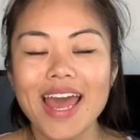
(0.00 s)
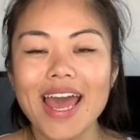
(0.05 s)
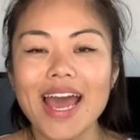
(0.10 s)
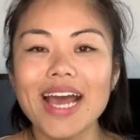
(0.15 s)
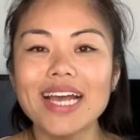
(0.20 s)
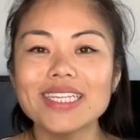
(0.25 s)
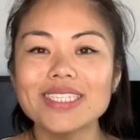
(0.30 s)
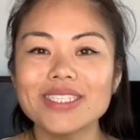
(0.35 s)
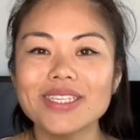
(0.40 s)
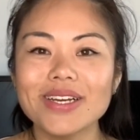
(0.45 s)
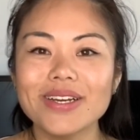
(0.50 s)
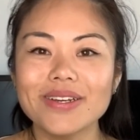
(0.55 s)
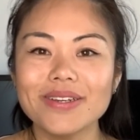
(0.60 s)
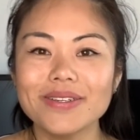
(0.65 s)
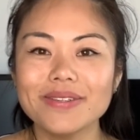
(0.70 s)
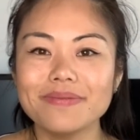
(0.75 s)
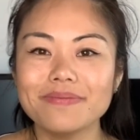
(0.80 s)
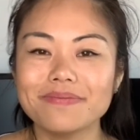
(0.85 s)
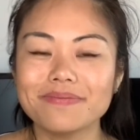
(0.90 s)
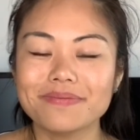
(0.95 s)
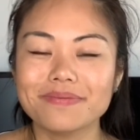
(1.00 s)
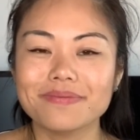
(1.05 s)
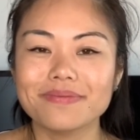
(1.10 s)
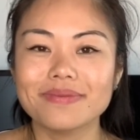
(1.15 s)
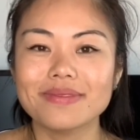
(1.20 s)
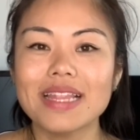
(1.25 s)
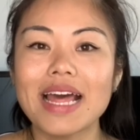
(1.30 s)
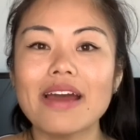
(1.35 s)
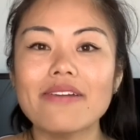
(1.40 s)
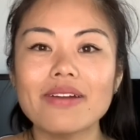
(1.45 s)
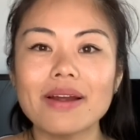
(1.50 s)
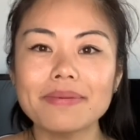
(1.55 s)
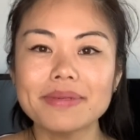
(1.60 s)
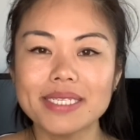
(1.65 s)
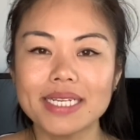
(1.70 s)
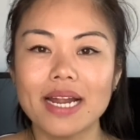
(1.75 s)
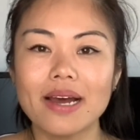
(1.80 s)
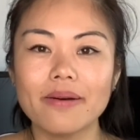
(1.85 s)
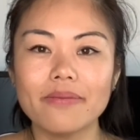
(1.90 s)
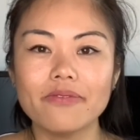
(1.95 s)
And so that wraps
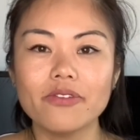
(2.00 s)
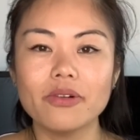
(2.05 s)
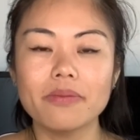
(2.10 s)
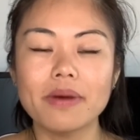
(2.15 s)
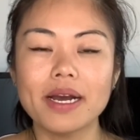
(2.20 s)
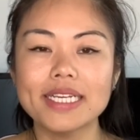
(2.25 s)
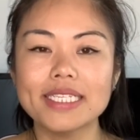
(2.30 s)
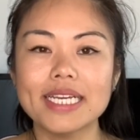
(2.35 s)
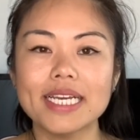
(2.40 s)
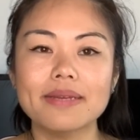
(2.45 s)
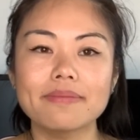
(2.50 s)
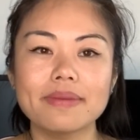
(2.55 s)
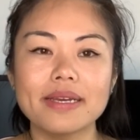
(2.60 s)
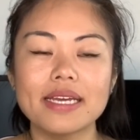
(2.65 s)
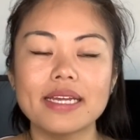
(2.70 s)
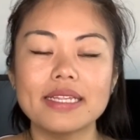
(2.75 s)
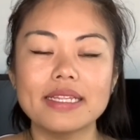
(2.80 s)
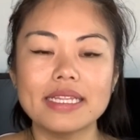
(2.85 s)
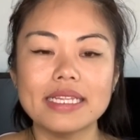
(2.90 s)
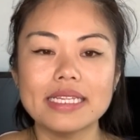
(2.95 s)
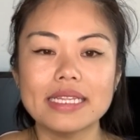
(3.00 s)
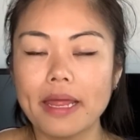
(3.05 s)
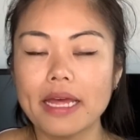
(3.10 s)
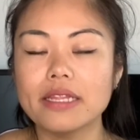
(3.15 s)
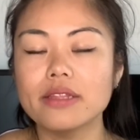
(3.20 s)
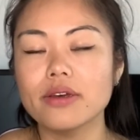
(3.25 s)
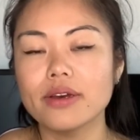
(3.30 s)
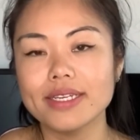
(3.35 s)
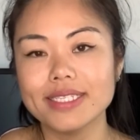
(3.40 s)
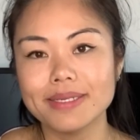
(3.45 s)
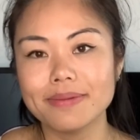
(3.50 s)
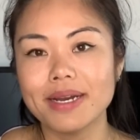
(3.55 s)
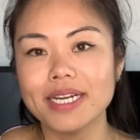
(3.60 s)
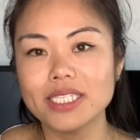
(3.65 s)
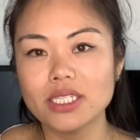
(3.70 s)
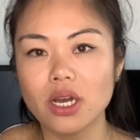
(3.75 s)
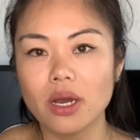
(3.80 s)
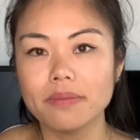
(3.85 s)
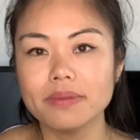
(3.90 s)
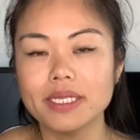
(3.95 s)
it up for my segment. And those are my
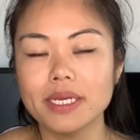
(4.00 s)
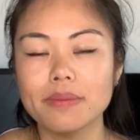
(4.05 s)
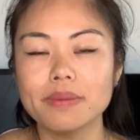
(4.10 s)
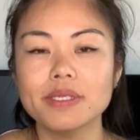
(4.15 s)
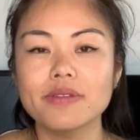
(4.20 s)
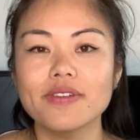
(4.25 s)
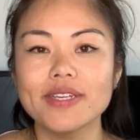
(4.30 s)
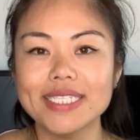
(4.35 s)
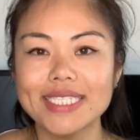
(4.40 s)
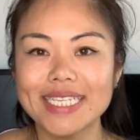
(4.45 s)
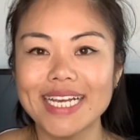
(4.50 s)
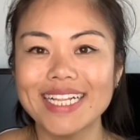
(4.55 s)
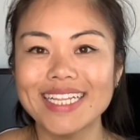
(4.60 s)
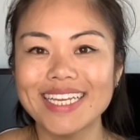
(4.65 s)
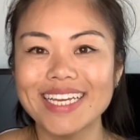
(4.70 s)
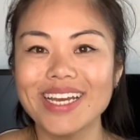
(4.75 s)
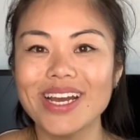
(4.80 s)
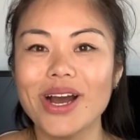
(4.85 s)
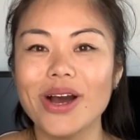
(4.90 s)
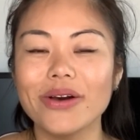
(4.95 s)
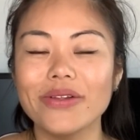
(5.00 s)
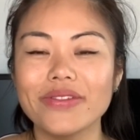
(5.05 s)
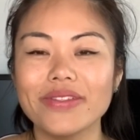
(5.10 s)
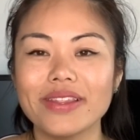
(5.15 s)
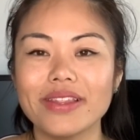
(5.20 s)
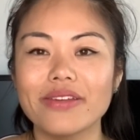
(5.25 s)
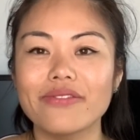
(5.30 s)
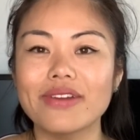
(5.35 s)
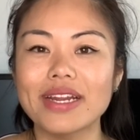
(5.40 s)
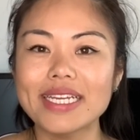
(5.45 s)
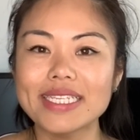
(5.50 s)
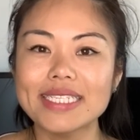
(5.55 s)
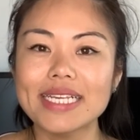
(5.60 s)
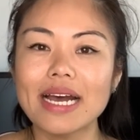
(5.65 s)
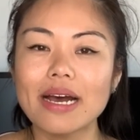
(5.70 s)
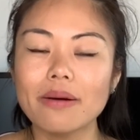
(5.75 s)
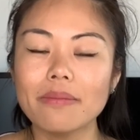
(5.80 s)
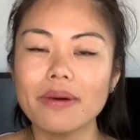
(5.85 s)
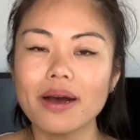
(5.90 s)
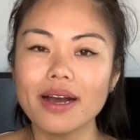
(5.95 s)
top tips for selling on the
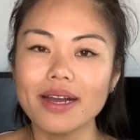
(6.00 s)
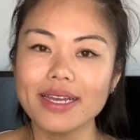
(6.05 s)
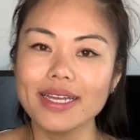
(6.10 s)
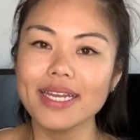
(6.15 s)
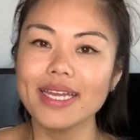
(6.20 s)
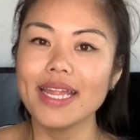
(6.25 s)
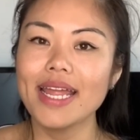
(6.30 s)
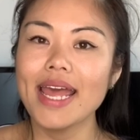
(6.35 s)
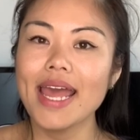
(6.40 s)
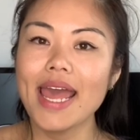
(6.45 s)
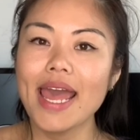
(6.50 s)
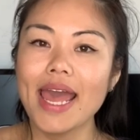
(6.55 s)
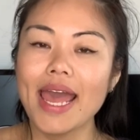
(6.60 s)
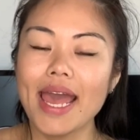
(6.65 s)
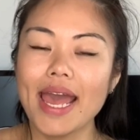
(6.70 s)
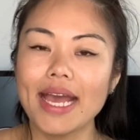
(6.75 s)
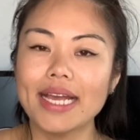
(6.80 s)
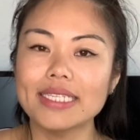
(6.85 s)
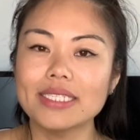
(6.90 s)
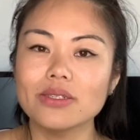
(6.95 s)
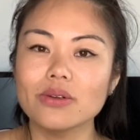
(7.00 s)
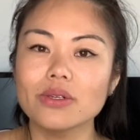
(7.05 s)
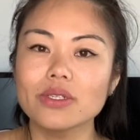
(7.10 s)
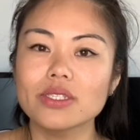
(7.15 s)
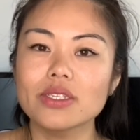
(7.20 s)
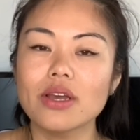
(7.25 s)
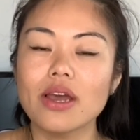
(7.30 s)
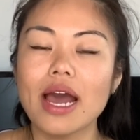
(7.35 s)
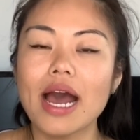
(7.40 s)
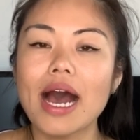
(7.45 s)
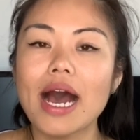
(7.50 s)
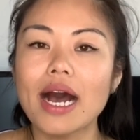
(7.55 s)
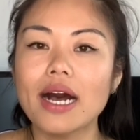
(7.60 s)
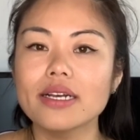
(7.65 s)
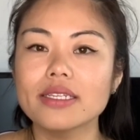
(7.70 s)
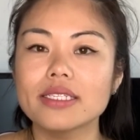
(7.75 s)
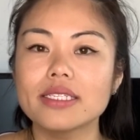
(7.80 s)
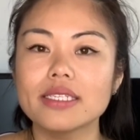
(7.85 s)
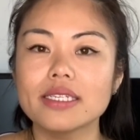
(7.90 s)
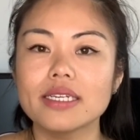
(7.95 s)
resale market, and also
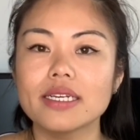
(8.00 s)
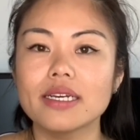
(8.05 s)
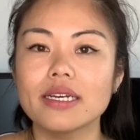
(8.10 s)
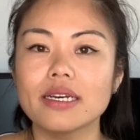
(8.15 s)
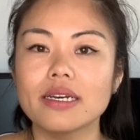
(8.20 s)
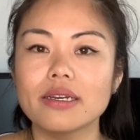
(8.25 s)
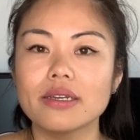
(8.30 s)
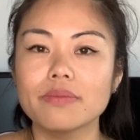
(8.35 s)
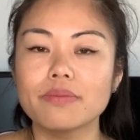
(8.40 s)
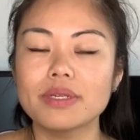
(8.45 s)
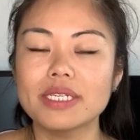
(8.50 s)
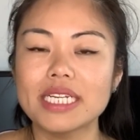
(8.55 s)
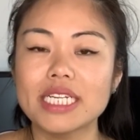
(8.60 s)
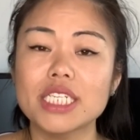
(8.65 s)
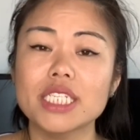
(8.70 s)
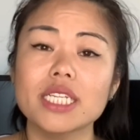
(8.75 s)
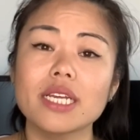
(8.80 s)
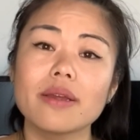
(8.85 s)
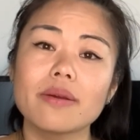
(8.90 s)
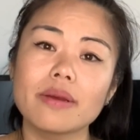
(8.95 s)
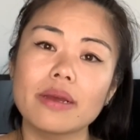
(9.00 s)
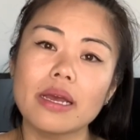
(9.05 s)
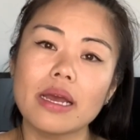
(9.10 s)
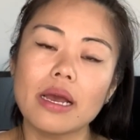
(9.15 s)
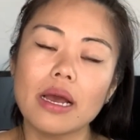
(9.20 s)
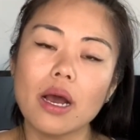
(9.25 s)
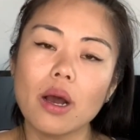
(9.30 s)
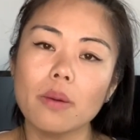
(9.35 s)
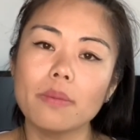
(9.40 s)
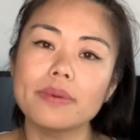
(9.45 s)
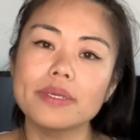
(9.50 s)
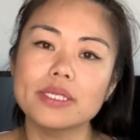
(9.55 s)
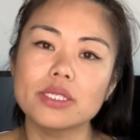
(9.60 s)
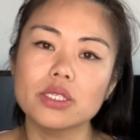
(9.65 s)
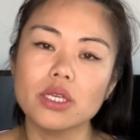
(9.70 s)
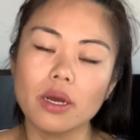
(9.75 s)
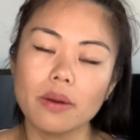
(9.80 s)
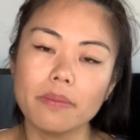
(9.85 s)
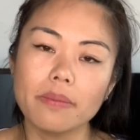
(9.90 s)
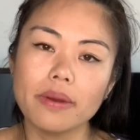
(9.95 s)
how to potentially help
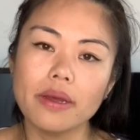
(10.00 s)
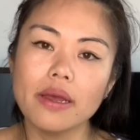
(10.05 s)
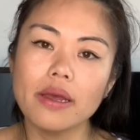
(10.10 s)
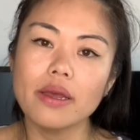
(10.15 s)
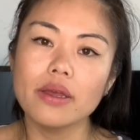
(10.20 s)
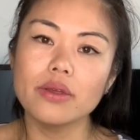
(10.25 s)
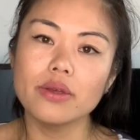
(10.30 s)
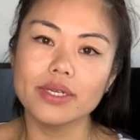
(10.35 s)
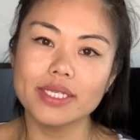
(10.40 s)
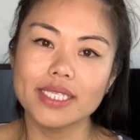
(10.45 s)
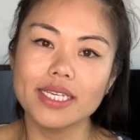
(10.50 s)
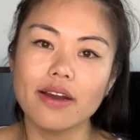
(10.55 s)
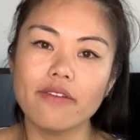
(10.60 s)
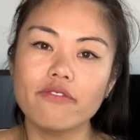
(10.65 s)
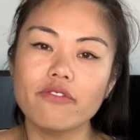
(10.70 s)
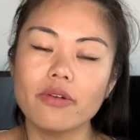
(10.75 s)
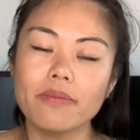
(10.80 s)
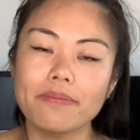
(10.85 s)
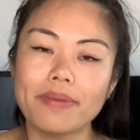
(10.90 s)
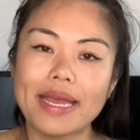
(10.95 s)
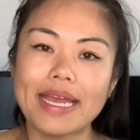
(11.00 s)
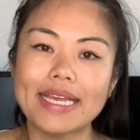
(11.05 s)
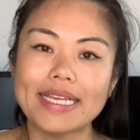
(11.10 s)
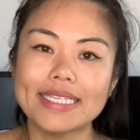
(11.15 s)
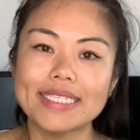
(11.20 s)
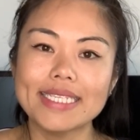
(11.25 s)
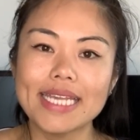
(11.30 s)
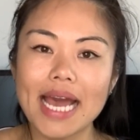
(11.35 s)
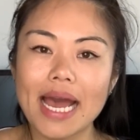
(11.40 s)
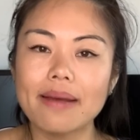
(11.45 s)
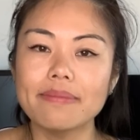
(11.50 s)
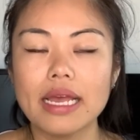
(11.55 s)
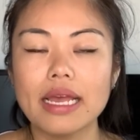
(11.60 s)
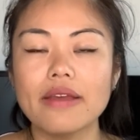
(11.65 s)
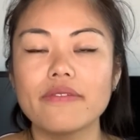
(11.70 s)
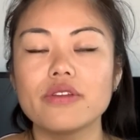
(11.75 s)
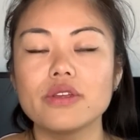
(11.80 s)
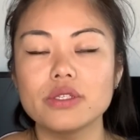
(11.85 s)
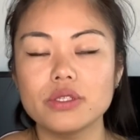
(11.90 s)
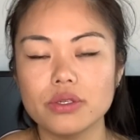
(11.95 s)
stop yourself from being scammed
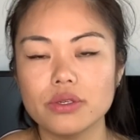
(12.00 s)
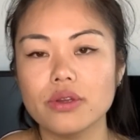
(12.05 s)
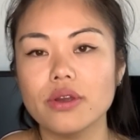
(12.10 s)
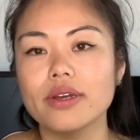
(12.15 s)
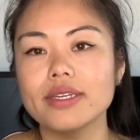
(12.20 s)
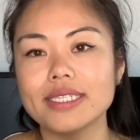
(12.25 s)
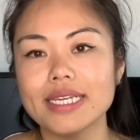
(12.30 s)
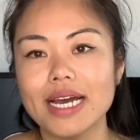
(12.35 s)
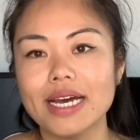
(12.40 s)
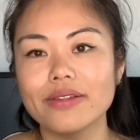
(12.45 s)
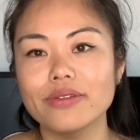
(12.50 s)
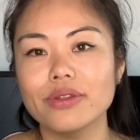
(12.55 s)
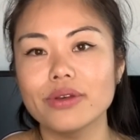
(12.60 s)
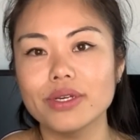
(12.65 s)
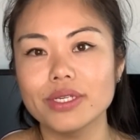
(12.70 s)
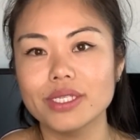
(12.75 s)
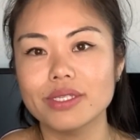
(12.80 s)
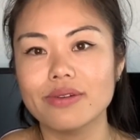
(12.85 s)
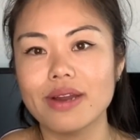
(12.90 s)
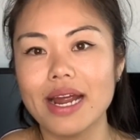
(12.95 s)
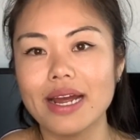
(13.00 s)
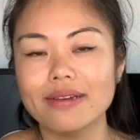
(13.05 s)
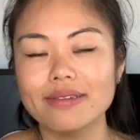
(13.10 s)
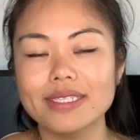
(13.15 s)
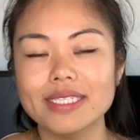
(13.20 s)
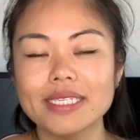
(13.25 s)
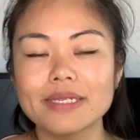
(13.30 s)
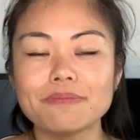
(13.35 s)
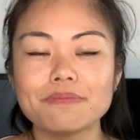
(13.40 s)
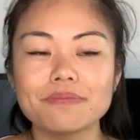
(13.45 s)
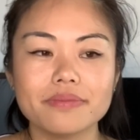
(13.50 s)
if you do go down those routes.